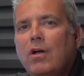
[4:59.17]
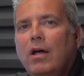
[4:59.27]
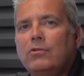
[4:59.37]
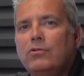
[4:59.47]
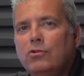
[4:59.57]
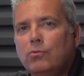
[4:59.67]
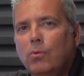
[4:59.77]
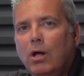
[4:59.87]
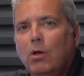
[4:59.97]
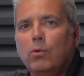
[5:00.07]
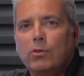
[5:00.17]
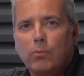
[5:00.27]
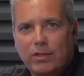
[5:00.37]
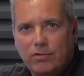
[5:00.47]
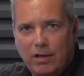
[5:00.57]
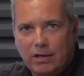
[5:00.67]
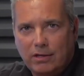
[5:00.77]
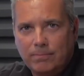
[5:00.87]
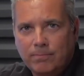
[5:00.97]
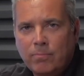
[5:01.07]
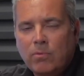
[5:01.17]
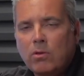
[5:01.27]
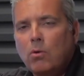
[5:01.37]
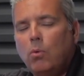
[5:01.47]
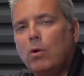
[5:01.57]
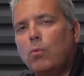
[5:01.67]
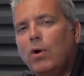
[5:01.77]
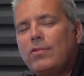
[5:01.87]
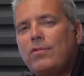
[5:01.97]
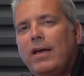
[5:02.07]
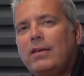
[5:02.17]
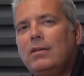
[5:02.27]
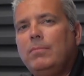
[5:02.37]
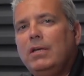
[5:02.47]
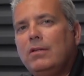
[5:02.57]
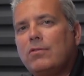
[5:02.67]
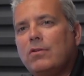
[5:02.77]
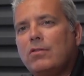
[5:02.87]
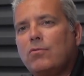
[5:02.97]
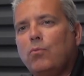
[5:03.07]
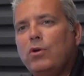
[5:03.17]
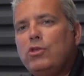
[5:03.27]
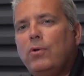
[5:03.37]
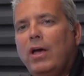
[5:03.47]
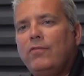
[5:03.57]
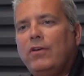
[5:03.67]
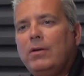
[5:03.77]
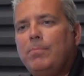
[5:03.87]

not do well with wet stacking. What wet stacking means is when you have a